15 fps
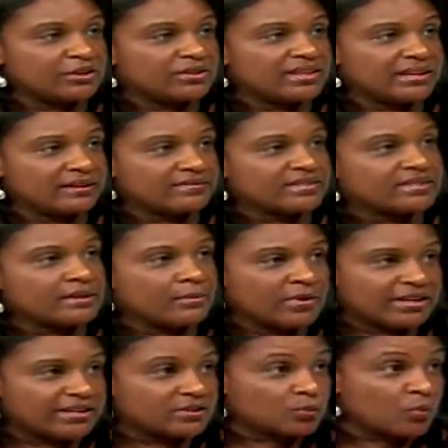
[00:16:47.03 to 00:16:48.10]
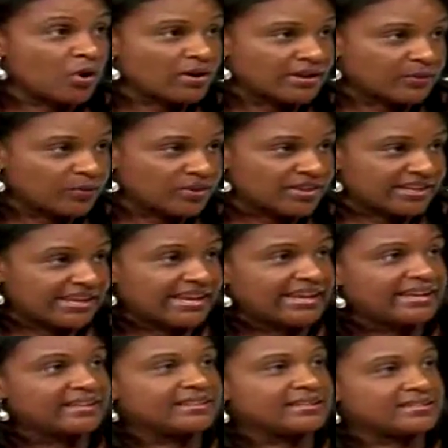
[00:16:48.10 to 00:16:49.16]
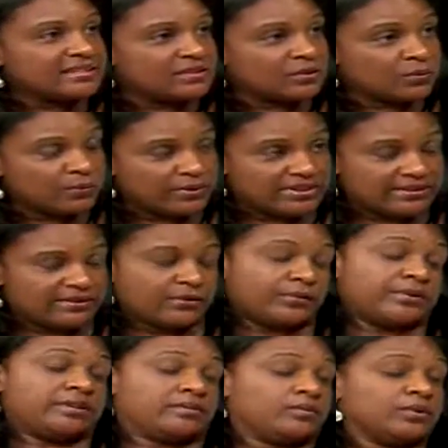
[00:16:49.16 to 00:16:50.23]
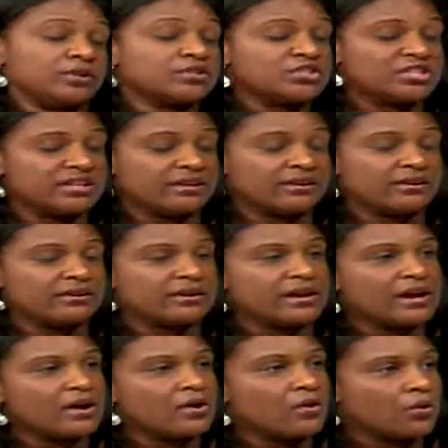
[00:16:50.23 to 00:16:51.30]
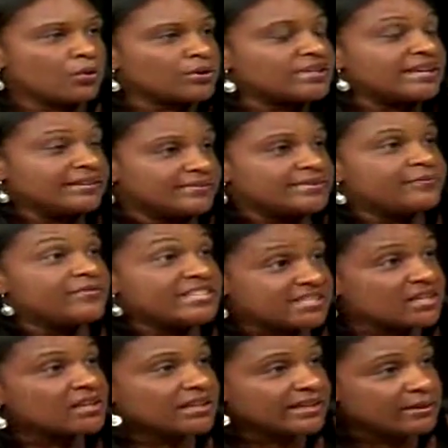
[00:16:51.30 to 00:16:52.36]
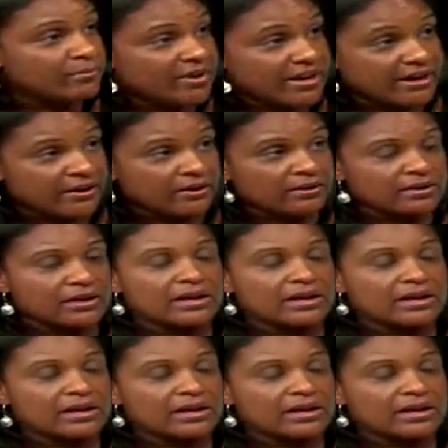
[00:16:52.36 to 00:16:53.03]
you think of somebody walking with a cane, that's in the or in a wheelchair, mm -hmm. or is physically impaired.